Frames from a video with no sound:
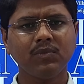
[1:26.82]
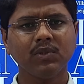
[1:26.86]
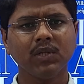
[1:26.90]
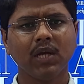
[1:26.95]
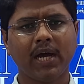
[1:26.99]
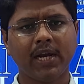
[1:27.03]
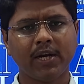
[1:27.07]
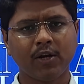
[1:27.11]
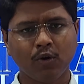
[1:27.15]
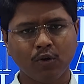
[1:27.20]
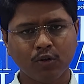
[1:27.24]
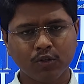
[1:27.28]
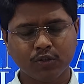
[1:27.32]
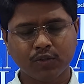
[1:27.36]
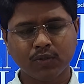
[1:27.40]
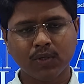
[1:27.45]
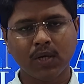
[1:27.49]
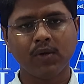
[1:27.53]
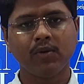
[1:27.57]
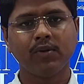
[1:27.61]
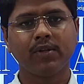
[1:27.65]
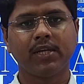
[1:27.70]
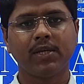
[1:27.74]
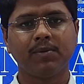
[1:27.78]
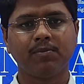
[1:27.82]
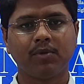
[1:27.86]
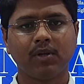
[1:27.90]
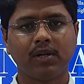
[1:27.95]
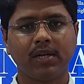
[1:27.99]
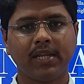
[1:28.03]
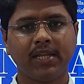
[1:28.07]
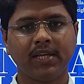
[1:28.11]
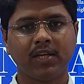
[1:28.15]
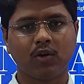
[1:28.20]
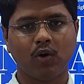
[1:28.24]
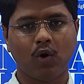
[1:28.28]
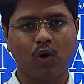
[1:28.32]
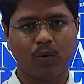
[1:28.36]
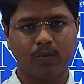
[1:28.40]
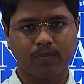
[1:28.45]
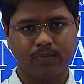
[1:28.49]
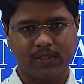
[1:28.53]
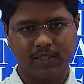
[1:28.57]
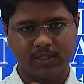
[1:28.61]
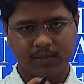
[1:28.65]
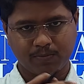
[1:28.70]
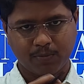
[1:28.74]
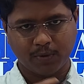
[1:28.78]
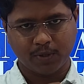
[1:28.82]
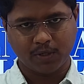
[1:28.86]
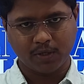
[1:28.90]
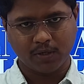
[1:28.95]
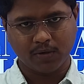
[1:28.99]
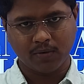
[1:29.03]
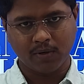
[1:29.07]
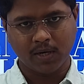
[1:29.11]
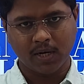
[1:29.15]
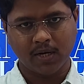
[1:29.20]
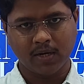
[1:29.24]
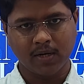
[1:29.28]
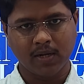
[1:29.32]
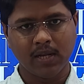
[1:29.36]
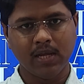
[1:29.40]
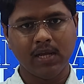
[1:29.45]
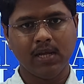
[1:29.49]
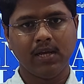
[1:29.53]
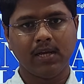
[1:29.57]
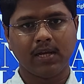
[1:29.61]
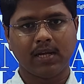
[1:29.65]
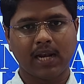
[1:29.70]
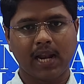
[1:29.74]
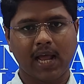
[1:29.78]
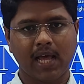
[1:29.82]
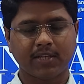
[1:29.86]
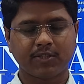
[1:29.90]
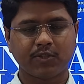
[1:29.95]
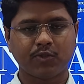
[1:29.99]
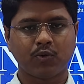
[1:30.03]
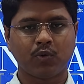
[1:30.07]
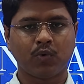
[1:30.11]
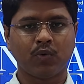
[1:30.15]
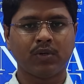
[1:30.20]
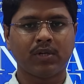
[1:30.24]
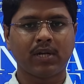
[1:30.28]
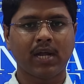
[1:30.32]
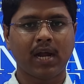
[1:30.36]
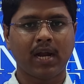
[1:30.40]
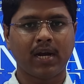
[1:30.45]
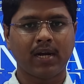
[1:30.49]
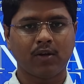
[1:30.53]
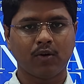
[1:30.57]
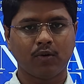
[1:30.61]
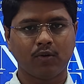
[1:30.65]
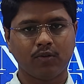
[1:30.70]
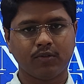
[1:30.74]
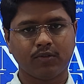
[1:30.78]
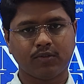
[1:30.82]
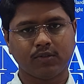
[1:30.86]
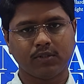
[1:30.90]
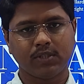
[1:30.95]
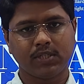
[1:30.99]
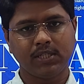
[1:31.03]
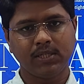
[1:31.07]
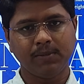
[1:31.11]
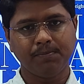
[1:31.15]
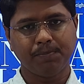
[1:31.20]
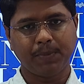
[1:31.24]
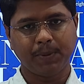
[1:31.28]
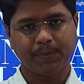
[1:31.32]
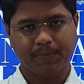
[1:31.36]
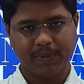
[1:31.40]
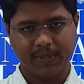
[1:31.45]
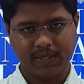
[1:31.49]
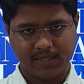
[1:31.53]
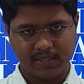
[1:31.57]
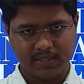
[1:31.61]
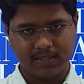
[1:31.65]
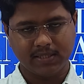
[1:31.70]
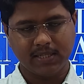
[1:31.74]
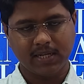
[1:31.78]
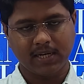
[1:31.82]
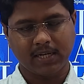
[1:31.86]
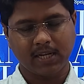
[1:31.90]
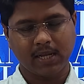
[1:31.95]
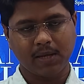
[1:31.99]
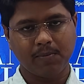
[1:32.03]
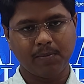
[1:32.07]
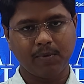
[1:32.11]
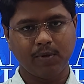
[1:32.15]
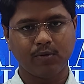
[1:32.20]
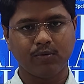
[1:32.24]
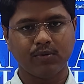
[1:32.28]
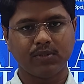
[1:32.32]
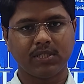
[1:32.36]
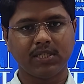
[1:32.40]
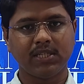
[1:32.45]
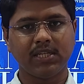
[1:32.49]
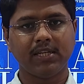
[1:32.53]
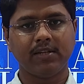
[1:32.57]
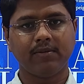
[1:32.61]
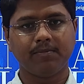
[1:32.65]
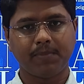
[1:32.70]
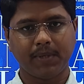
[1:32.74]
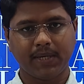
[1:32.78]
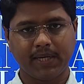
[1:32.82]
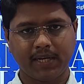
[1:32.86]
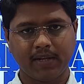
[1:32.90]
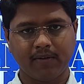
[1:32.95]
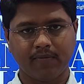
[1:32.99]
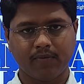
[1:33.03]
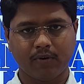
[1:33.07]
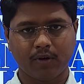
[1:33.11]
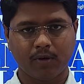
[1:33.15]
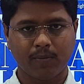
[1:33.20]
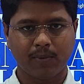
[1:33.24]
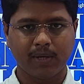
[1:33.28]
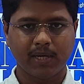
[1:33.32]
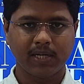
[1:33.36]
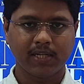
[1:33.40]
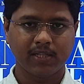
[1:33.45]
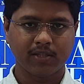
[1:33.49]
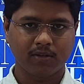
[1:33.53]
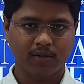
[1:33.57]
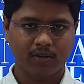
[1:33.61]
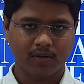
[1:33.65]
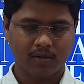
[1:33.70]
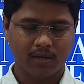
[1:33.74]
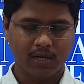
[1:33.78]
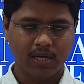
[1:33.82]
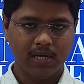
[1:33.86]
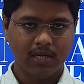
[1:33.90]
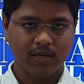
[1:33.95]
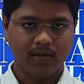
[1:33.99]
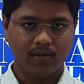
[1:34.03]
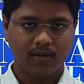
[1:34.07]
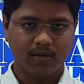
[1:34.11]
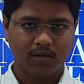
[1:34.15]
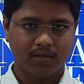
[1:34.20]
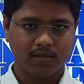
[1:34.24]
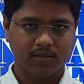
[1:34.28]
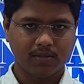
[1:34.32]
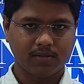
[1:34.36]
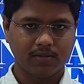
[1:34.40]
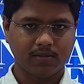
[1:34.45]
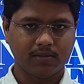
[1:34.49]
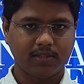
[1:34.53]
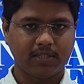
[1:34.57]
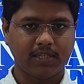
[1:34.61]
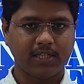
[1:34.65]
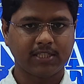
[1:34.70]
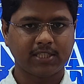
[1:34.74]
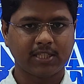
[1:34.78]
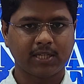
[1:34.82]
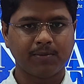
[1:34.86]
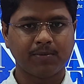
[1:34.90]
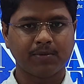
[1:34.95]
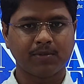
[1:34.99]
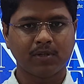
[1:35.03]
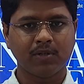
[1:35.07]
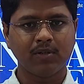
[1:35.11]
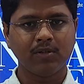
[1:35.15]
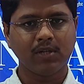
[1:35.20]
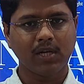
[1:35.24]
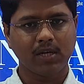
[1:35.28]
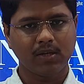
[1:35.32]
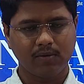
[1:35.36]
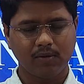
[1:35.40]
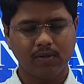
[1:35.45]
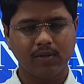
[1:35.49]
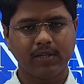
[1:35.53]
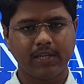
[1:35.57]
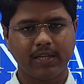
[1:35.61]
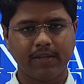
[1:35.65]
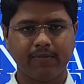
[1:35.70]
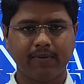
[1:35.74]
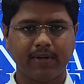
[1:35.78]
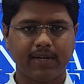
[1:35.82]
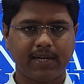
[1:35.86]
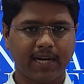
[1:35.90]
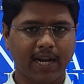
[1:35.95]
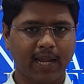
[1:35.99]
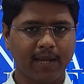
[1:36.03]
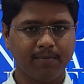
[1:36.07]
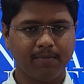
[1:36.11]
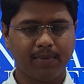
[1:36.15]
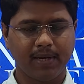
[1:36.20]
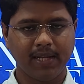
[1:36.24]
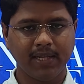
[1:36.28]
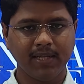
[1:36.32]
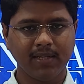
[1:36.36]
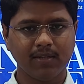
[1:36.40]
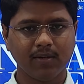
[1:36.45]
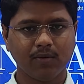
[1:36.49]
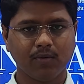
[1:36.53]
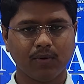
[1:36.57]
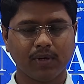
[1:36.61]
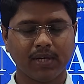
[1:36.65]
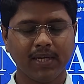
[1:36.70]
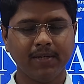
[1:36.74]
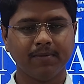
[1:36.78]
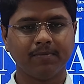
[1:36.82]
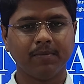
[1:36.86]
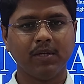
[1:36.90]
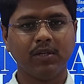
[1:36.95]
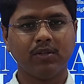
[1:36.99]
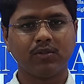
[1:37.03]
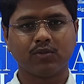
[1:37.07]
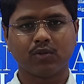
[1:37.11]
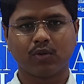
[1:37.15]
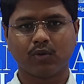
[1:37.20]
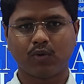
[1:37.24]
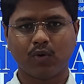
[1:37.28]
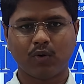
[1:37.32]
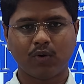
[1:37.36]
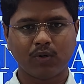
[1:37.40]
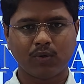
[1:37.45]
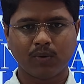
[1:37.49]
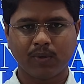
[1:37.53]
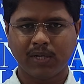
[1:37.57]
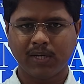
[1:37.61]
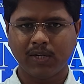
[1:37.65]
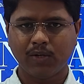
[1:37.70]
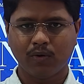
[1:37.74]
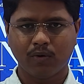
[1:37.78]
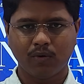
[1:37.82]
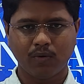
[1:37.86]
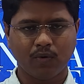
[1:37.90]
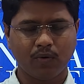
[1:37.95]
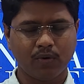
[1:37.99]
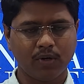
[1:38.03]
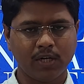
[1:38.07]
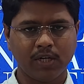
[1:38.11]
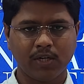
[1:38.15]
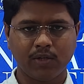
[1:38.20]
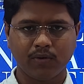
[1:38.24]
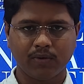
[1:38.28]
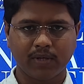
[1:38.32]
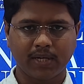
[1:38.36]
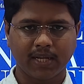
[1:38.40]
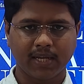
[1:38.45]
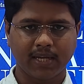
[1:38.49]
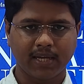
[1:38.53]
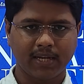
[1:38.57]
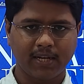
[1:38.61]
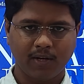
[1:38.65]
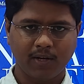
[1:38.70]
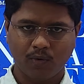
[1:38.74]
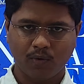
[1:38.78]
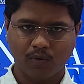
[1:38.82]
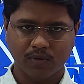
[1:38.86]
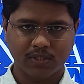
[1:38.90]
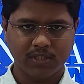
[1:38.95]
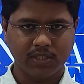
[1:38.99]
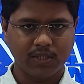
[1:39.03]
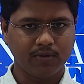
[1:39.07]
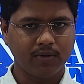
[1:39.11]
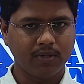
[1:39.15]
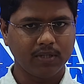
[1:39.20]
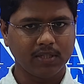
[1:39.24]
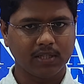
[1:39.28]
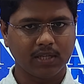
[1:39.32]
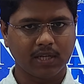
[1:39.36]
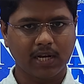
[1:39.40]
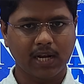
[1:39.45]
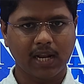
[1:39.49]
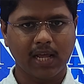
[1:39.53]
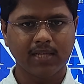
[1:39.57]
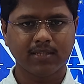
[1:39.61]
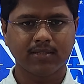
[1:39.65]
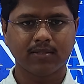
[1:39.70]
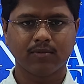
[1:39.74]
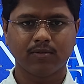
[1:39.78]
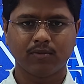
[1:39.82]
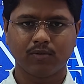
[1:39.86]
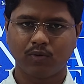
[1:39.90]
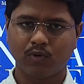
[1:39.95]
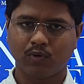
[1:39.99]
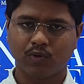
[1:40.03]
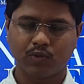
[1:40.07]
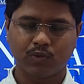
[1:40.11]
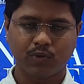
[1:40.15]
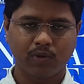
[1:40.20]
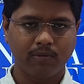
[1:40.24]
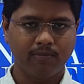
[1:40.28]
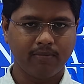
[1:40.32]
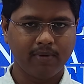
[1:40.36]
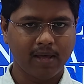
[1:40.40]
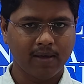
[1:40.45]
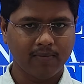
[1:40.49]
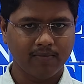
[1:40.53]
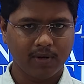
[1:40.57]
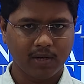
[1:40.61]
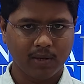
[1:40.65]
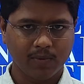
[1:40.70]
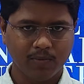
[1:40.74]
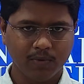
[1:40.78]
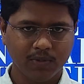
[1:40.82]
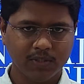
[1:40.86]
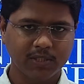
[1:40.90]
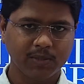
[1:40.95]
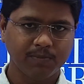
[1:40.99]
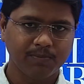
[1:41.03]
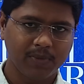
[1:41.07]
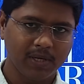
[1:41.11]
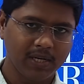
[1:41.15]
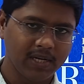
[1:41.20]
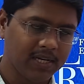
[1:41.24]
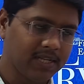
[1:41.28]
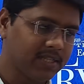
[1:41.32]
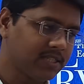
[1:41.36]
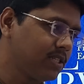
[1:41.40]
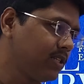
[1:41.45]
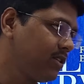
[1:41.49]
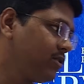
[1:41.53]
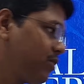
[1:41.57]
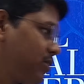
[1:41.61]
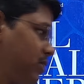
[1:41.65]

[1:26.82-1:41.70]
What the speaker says: and also I will give the link of this particular class note and also the PPTs that I am using in PDF format in the description. We'll give a drive link. Okay, so don't worry, no need to take any notes during the class. Notes will be available, simply listen